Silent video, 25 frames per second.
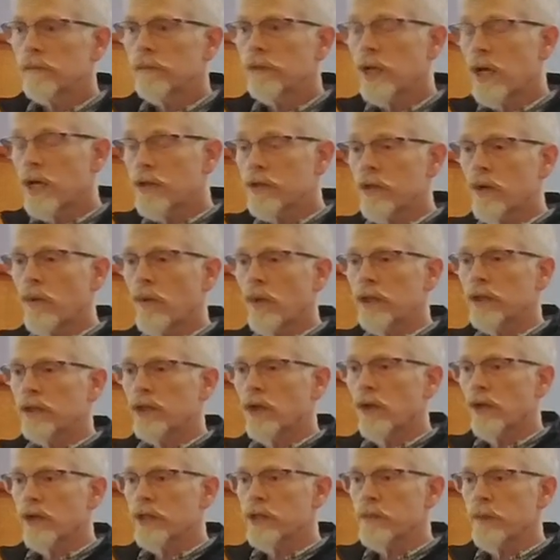doesn't want
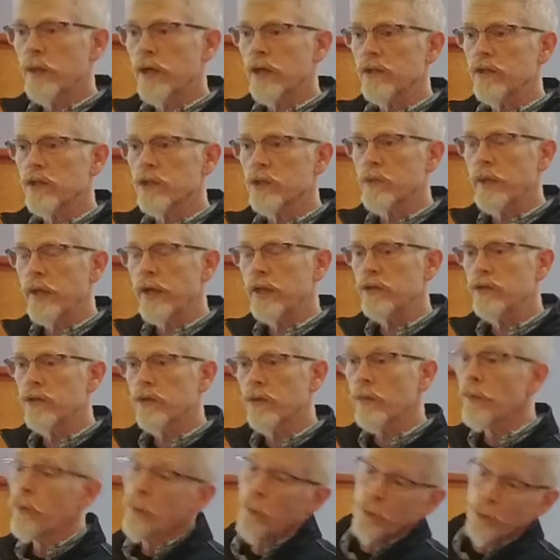the Holy Spirit to speak to
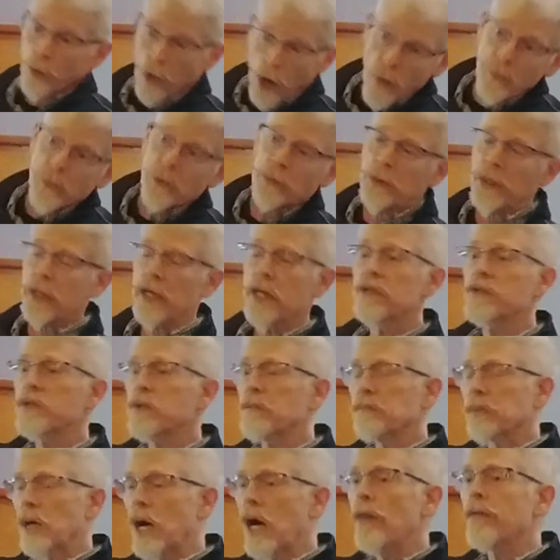them probably
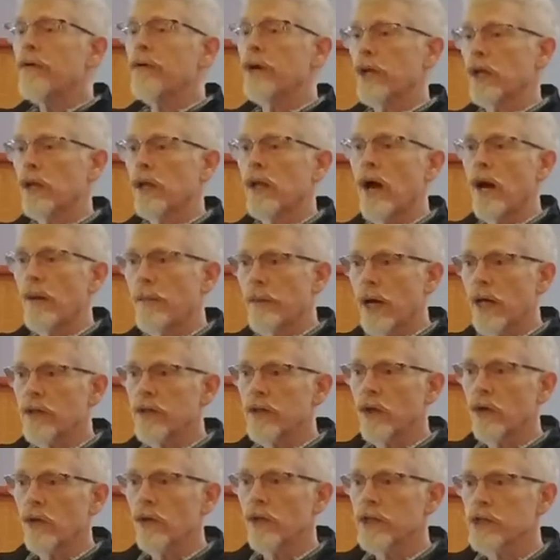isn't bothered a lot by
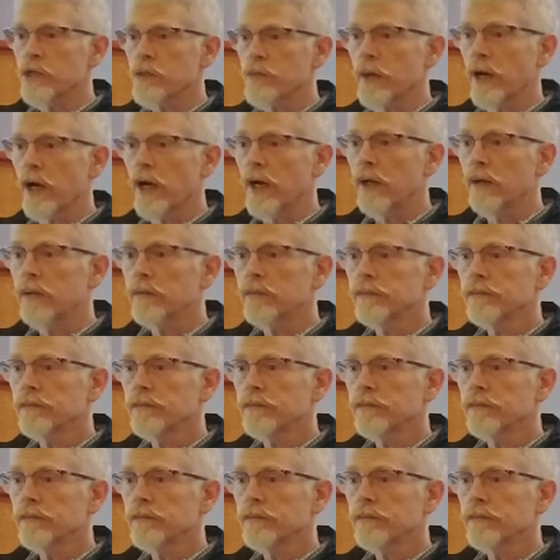the Holy Spirit.